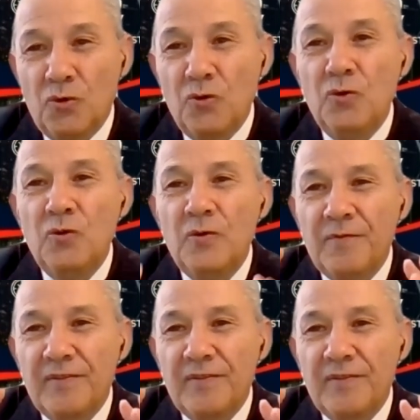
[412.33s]

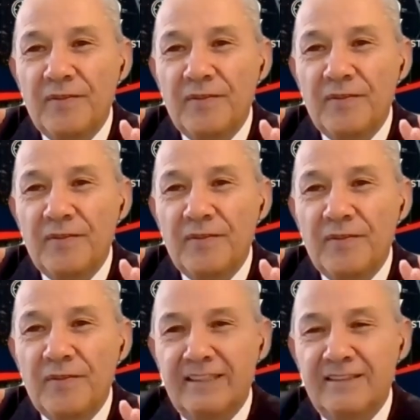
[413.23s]
through
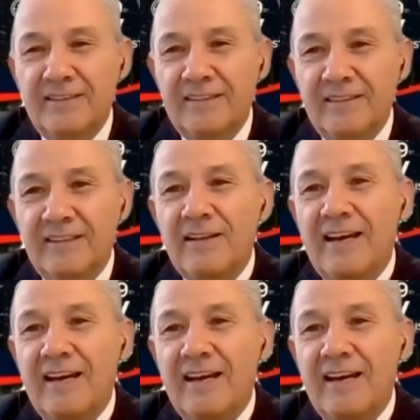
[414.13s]
internet.